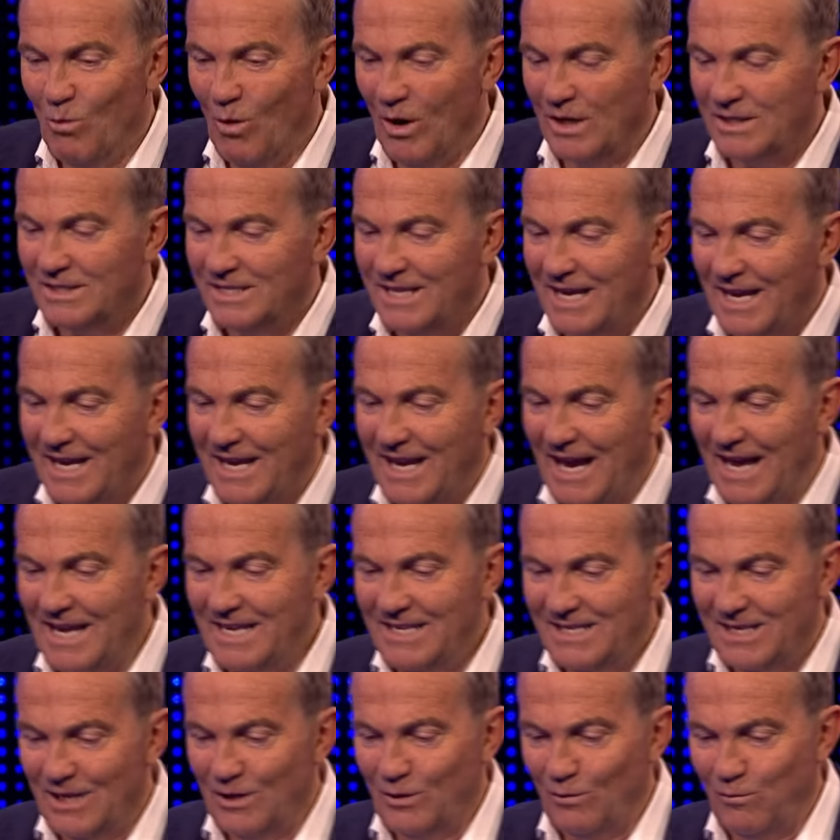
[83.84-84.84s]
what
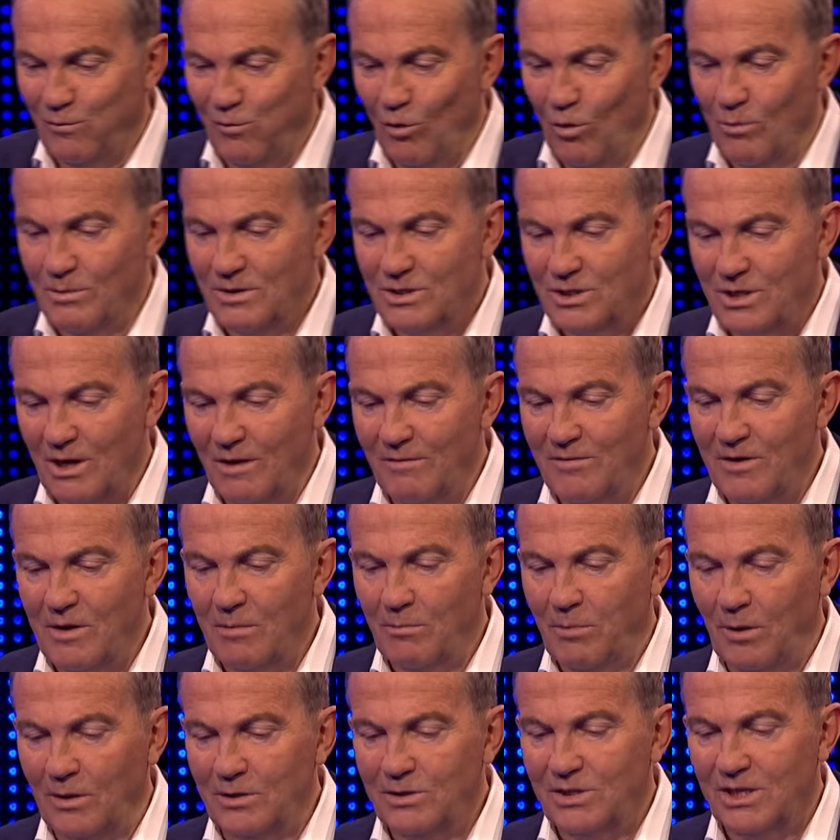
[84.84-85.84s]
decade did the former
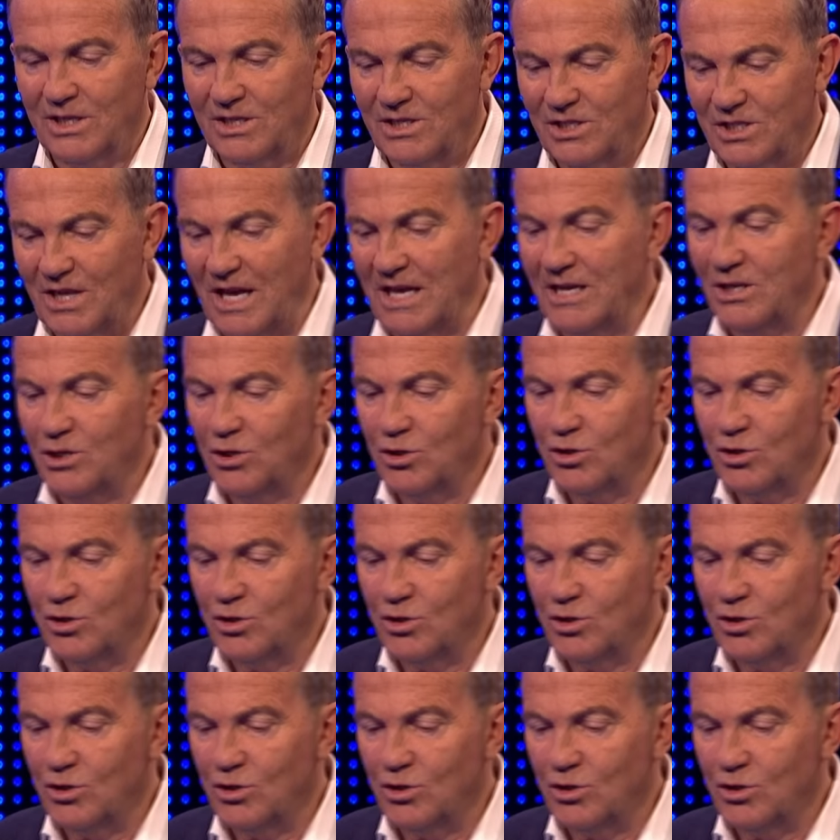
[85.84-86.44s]
Soviet Baltic states